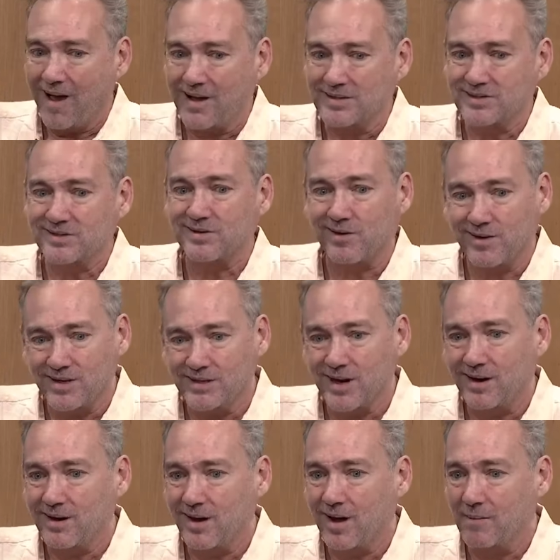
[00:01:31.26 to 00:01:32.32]
started
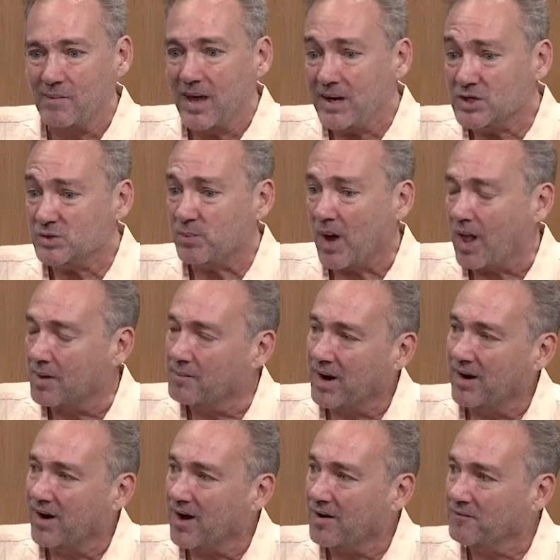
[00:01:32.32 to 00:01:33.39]
a Medi-Spa in
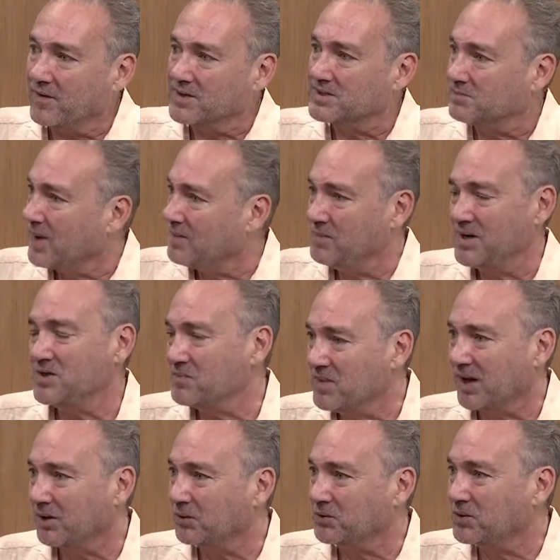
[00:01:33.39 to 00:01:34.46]
my office and made me
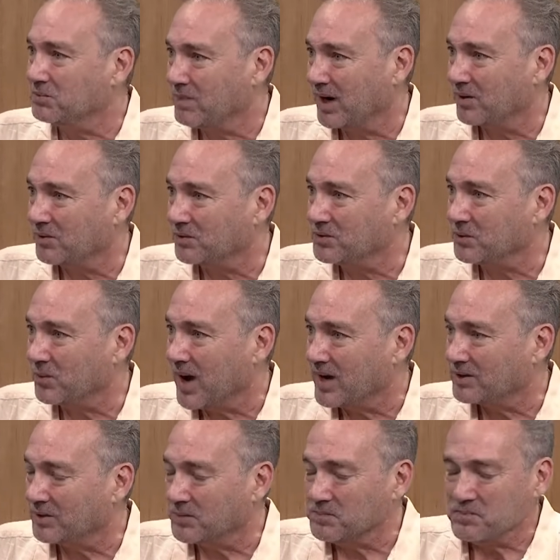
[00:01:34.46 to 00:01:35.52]
the medical
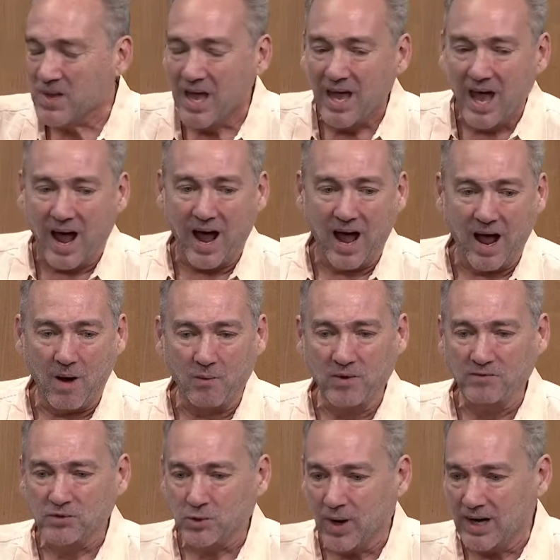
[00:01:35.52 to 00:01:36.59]
director.
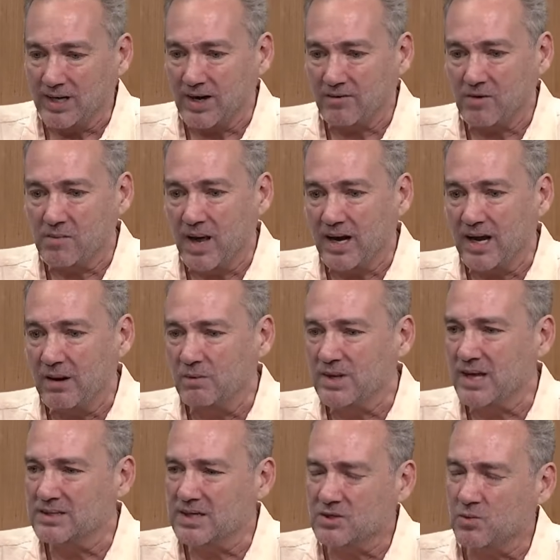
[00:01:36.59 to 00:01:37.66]
We've trained everybody,
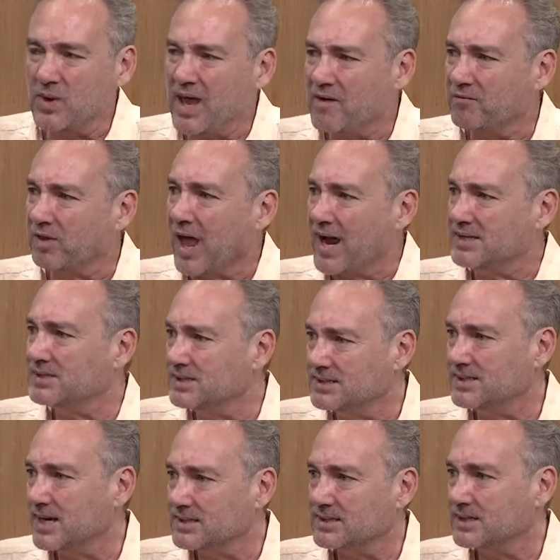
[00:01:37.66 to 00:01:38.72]
and since we have
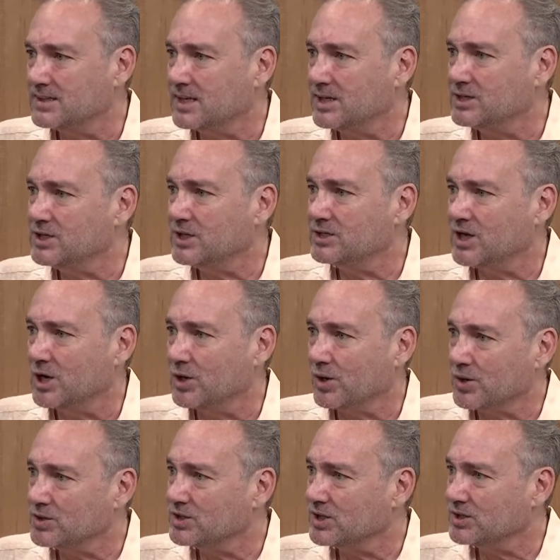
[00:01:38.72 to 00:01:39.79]
licensed estheticians and
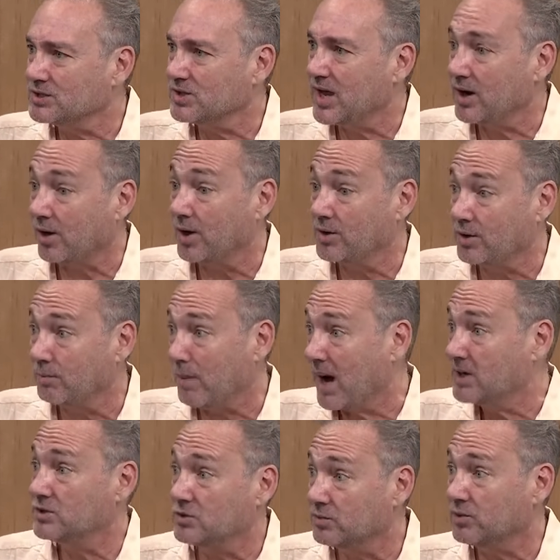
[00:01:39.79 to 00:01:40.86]
nurses that are under my
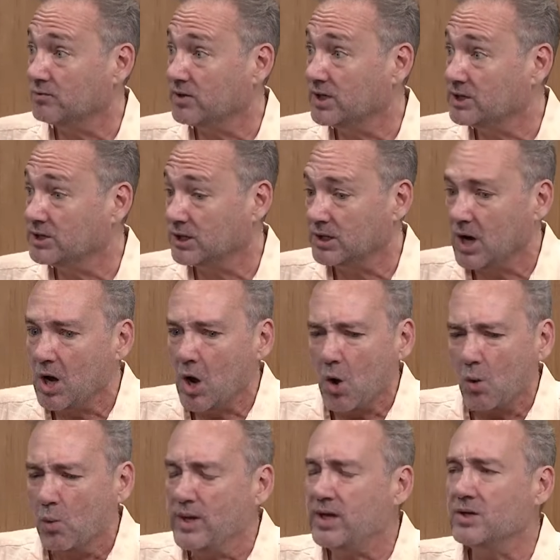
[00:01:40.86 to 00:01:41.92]
supervision,
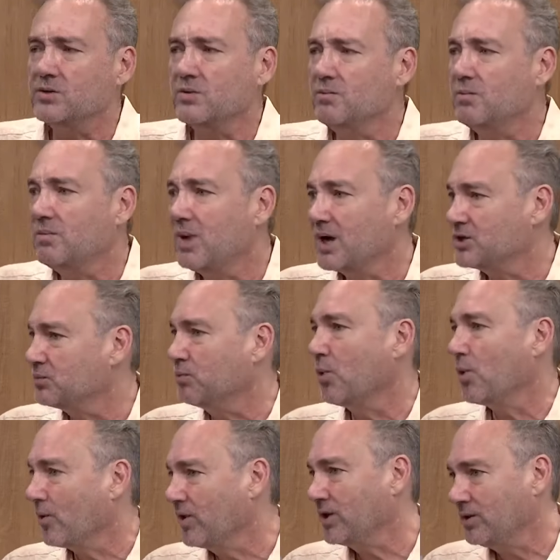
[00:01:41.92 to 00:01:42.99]
we can do much
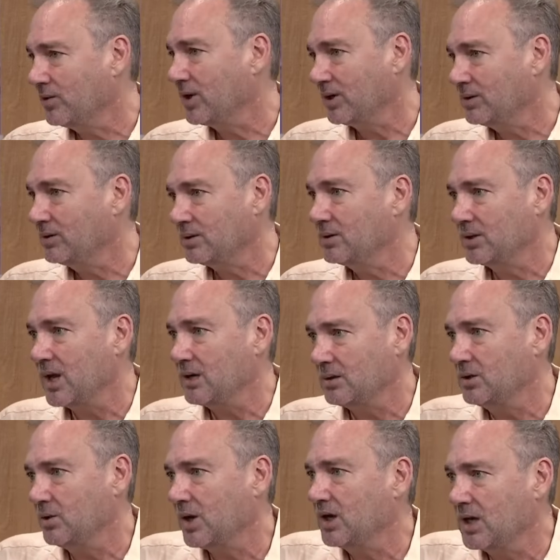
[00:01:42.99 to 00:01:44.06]
more than you
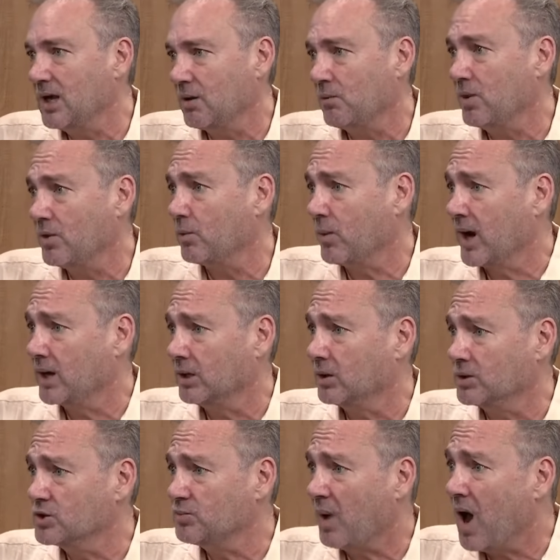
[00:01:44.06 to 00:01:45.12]
could get with a
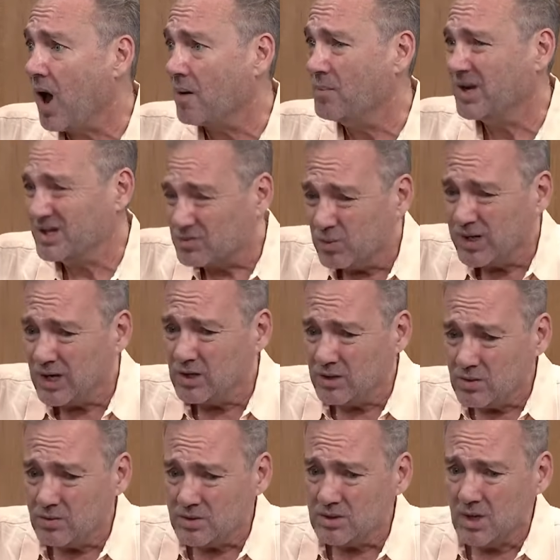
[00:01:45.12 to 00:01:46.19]
regular spa, because we can
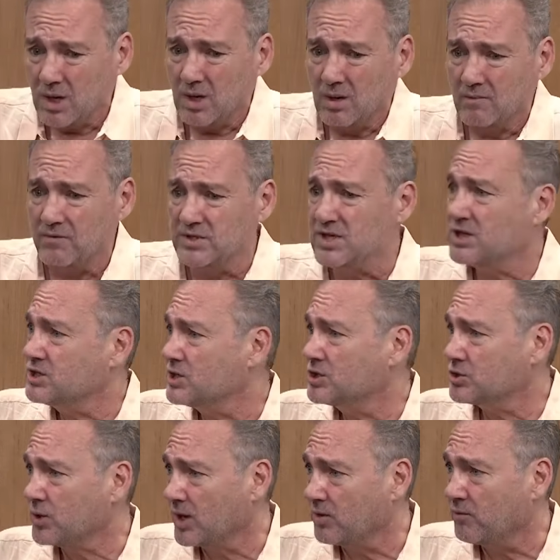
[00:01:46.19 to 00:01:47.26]
use physician
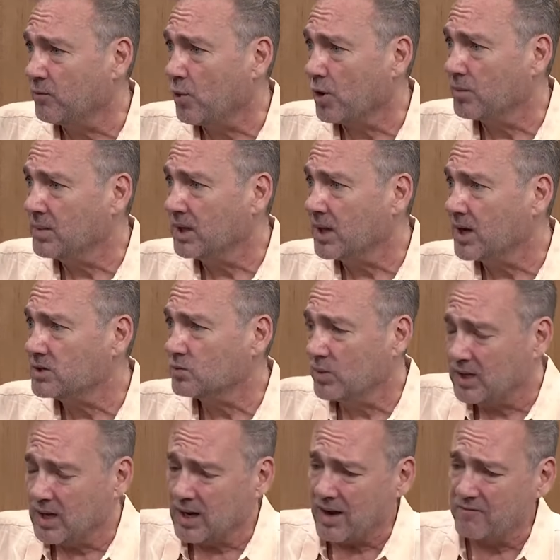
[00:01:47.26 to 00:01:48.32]
strength formulas, we
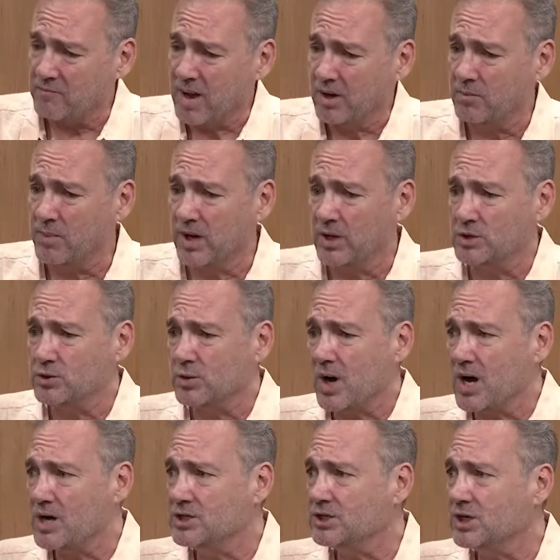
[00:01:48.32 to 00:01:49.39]
can have better
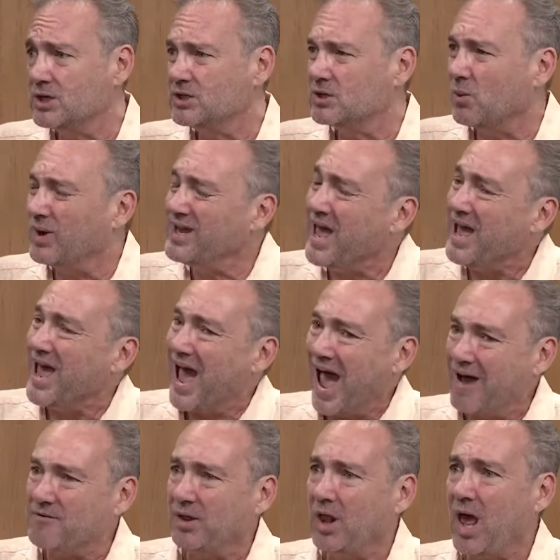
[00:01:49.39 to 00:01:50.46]
penetration, so we
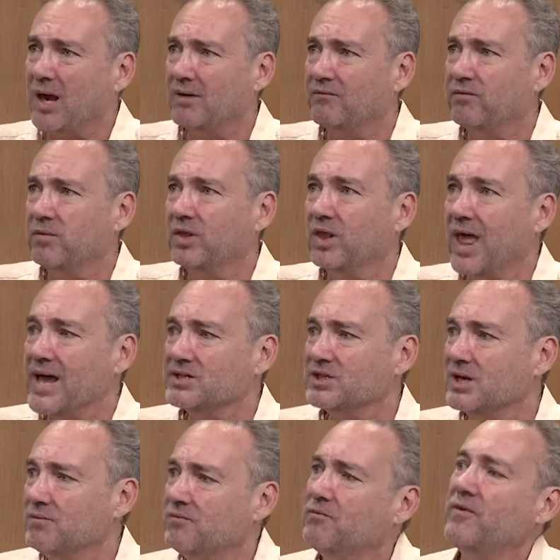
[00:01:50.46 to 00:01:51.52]
have a lot of less
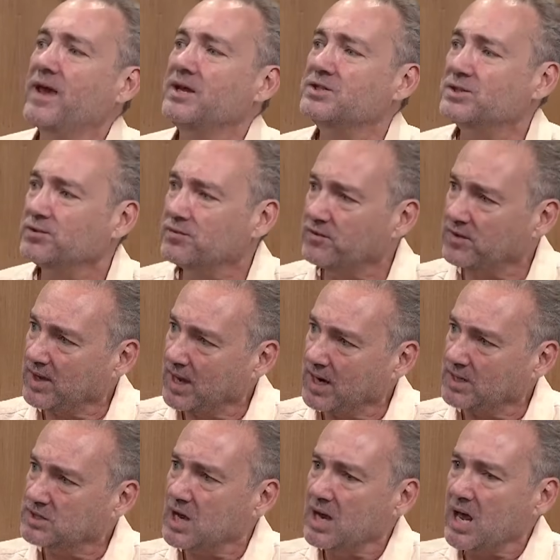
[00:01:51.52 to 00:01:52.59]
invasive
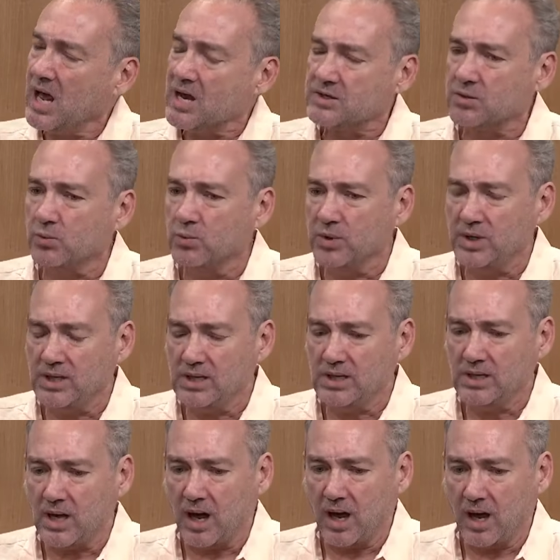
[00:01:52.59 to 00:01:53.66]
things to
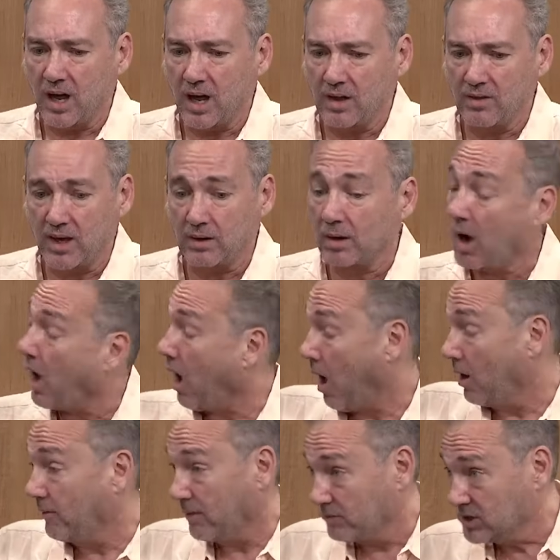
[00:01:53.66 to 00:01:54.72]
really that are
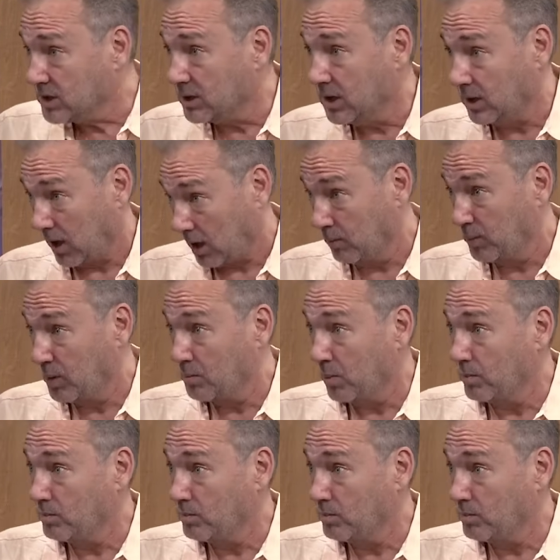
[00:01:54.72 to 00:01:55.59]
obviously a little bit